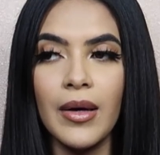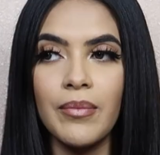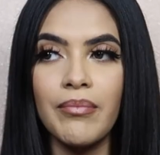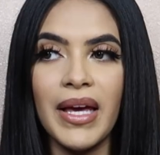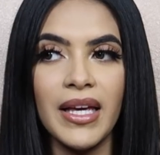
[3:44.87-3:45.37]

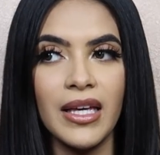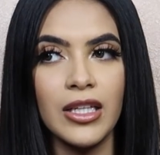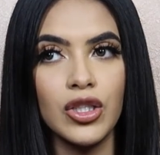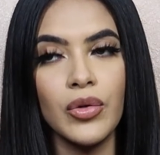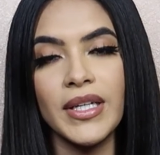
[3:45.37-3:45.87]

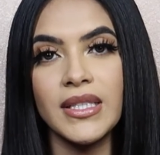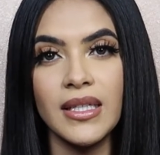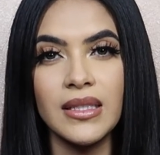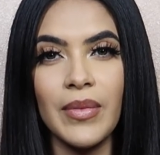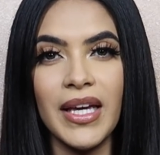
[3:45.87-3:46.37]
making
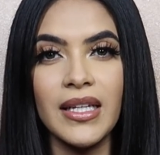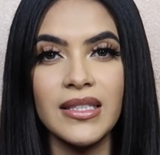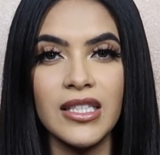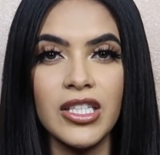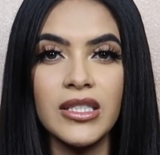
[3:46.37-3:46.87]
choices and making
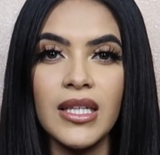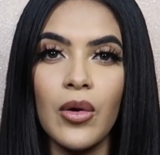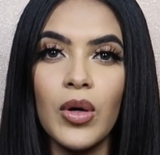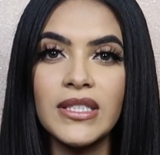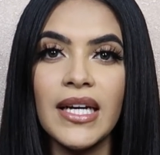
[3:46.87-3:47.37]
decisions. Like,
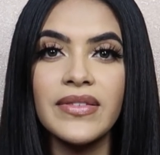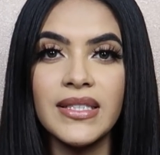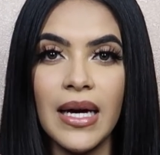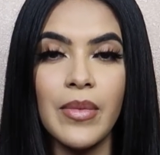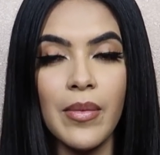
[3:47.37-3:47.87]
once I've
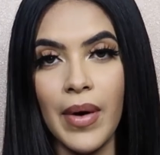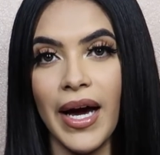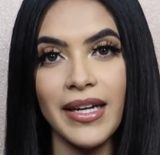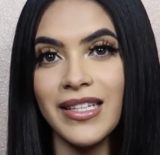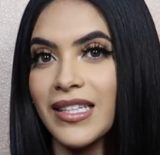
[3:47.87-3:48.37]
set my
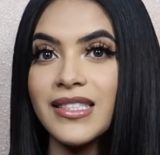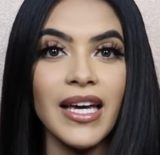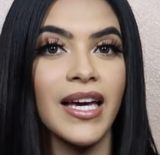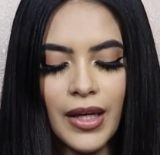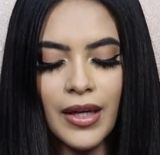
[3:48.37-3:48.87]
mind, that's
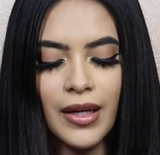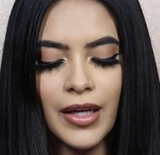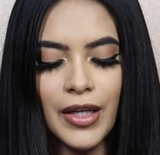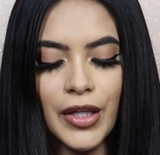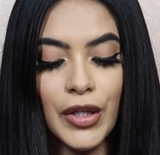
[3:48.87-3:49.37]
it.
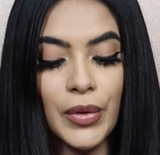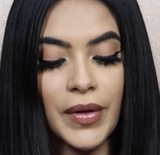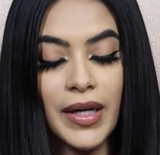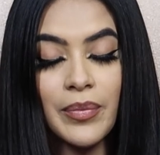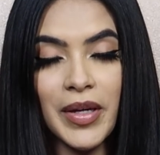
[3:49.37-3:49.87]

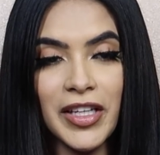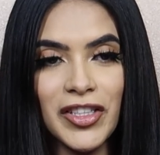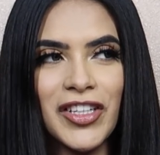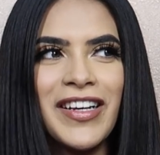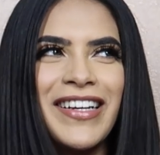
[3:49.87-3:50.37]
You're a
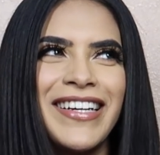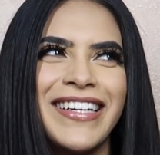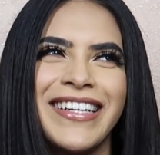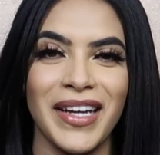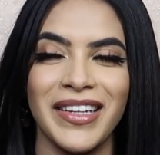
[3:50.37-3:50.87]
bitch.
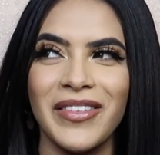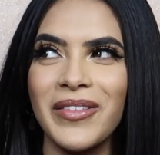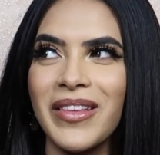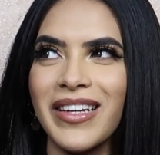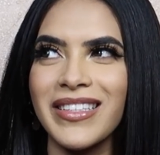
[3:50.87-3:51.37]
I
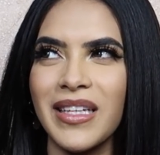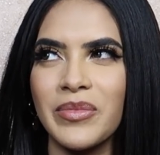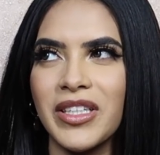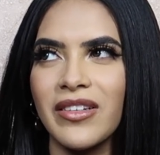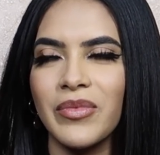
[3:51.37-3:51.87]
knew the
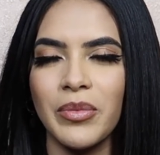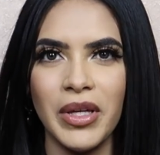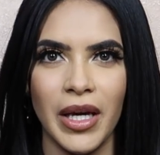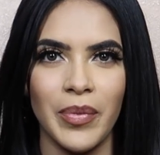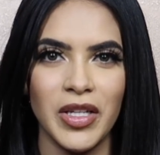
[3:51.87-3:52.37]
assumption of me
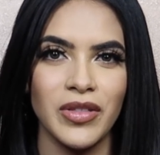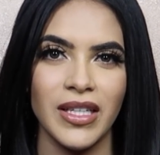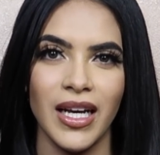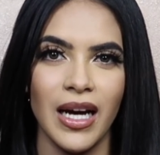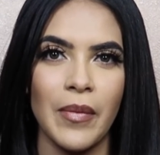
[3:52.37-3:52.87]
being a bitch was
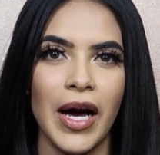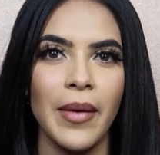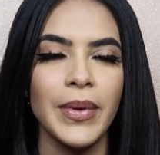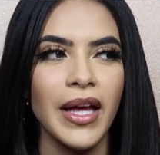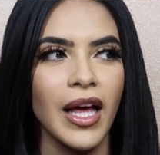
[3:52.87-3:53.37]
gonna come
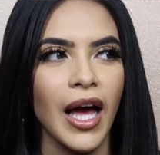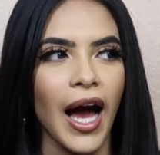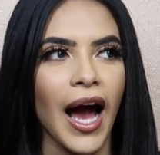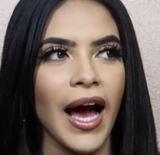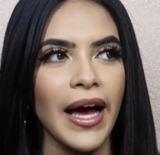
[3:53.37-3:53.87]
up.
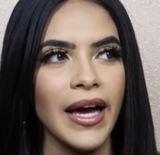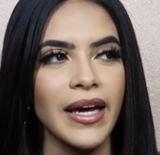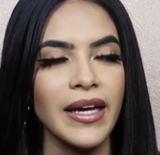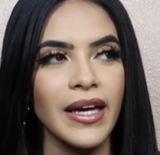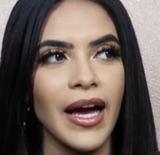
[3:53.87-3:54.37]

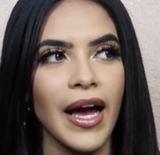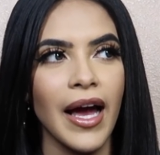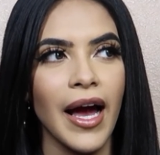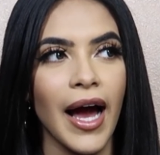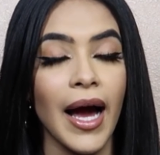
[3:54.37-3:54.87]

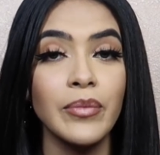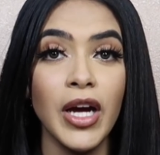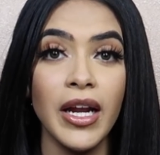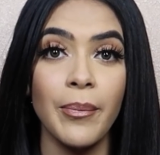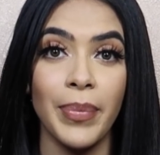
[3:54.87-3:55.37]
I'm
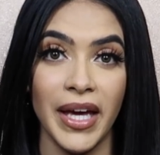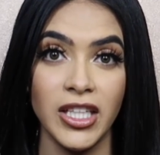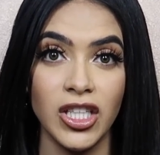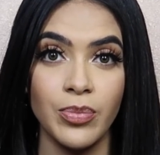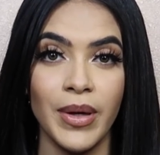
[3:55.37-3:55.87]
not a
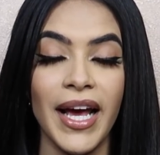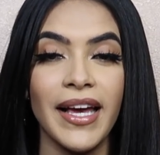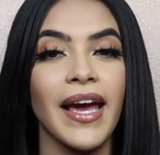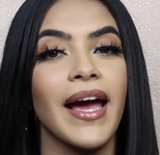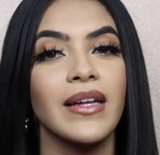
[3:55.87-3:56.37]
bitch, but I
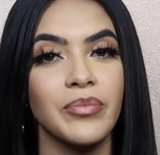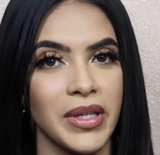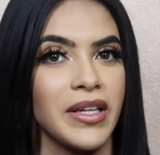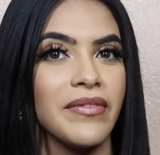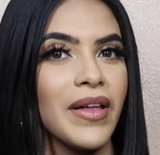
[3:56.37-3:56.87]
can
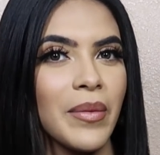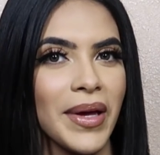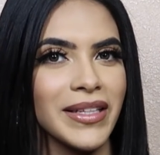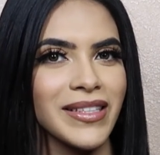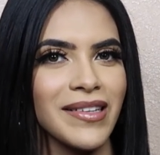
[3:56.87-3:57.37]
be, if that
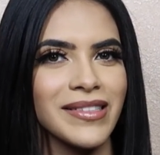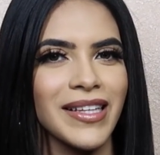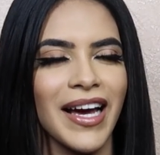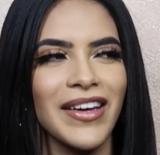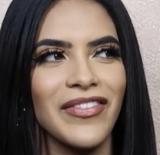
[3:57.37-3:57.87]
makes sense.
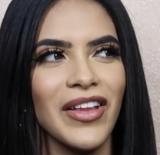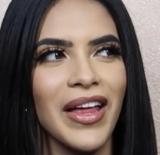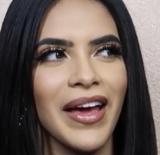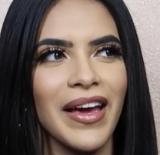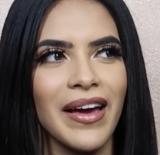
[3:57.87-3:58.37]
I feel
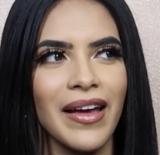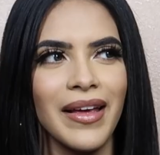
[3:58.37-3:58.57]
like